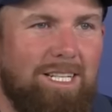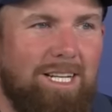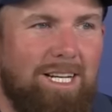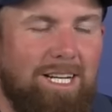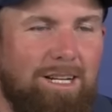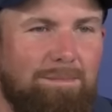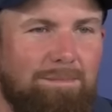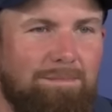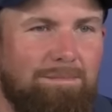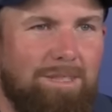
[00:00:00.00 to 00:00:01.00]
and
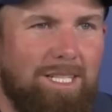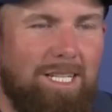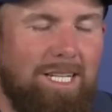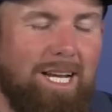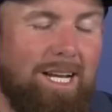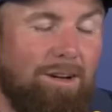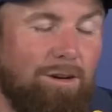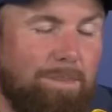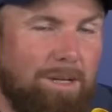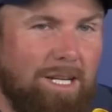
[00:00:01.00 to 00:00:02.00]
laid it
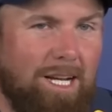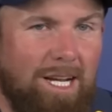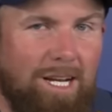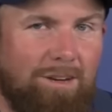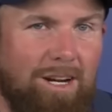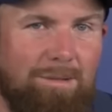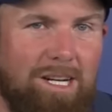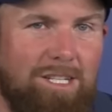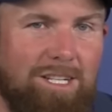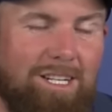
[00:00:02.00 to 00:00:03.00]
up, and I hit a great
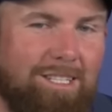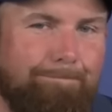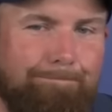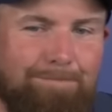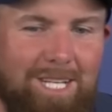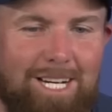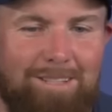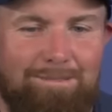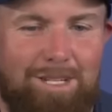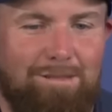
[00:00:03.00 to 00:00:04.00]
wedge shot, and yeah,
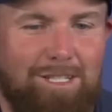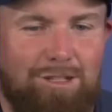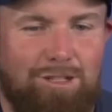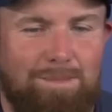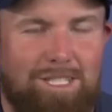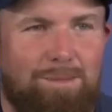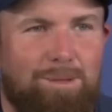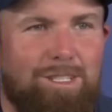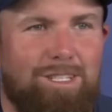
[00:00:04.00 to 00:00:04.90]
obviously just missed the putt.